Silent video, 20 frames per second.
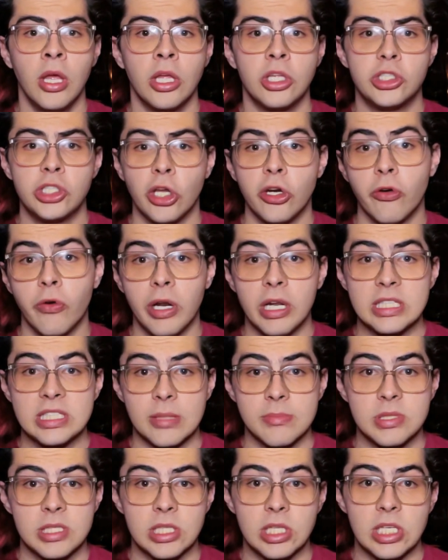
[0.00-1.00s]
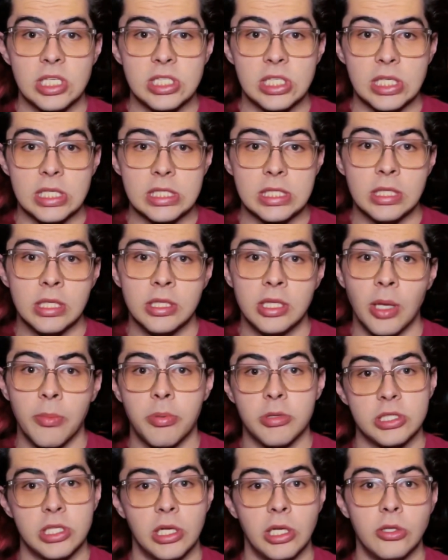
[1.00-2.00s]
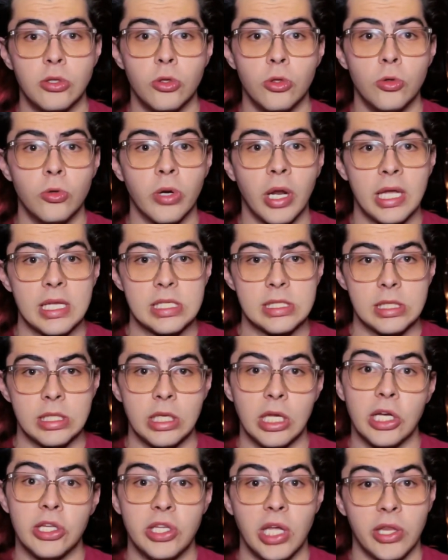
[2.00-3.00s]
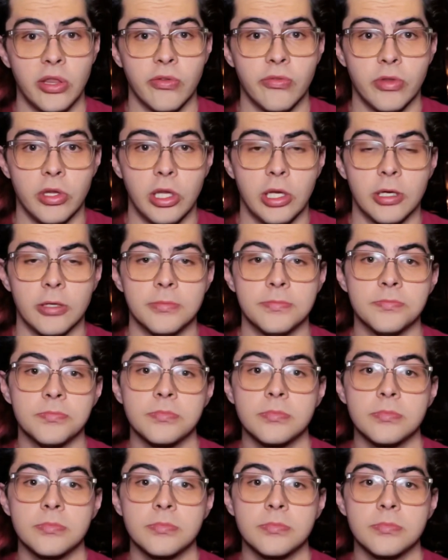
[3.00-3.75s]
generated some statistics that presented to you nicely at the end of the year.